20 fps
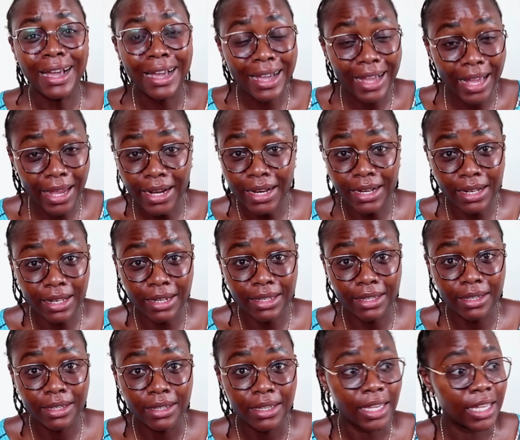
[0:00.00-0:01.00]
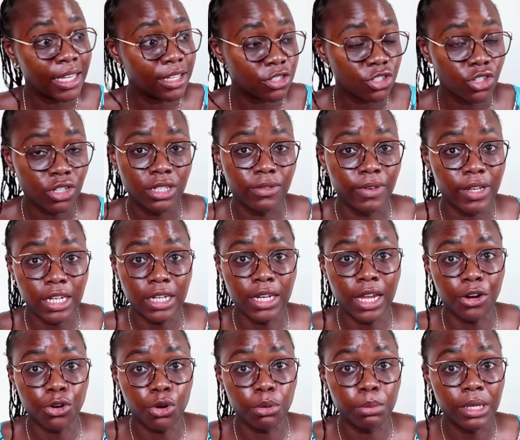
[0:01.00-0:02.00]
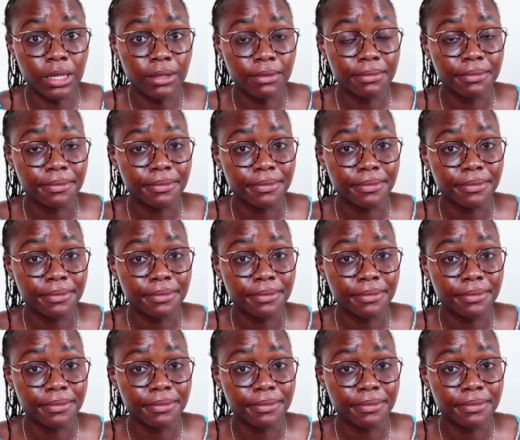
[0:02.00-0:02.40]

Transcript: Currently, he's not even in Nairobi.